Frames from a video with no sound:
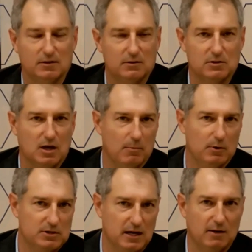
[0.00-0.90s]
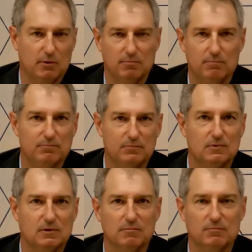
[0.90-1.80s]
there are some who are saying, well,
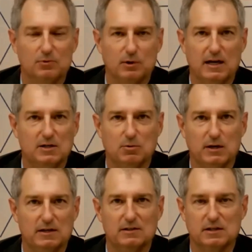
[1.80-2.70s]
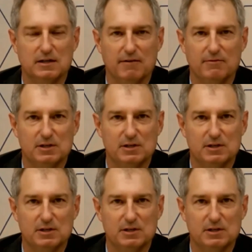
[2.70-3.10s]
you know, three days a week is enough.